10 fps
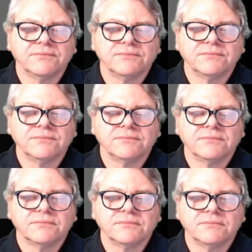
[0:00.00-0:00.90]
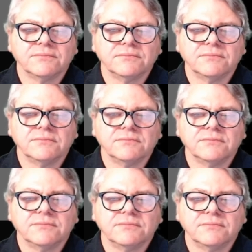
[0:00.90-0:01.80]

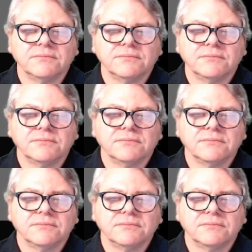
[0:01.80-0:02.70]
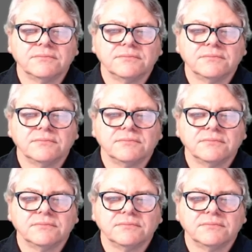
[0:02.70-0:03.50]
(silence)